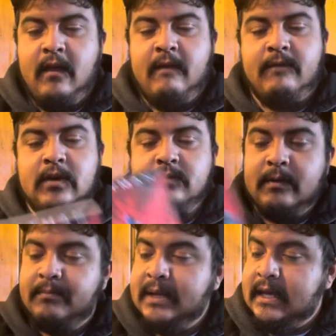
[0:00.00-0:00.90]
First
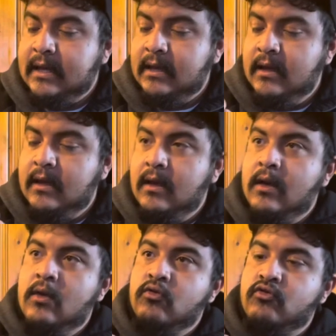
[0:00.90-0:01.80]
one being
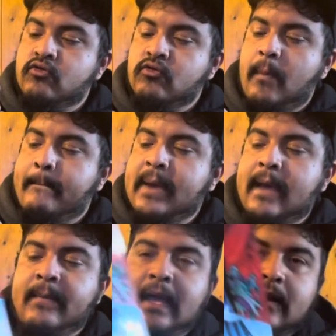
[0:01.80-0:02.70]

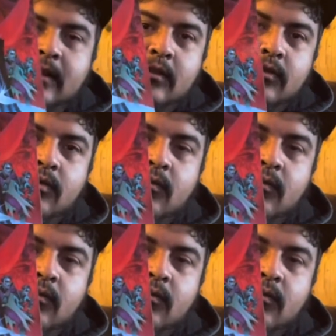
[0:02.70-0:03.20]
Batman, The